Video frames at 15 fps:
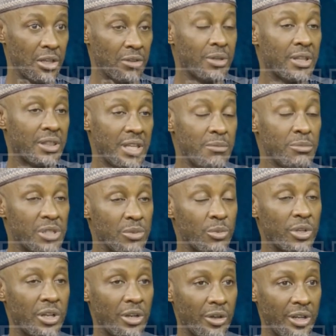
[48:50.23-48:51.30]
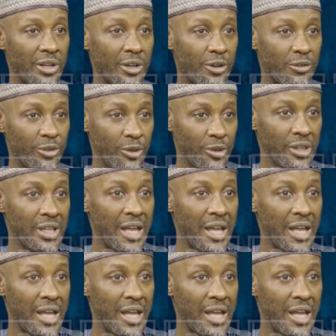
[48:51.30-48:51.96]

So mm. the same thing with the northern governors.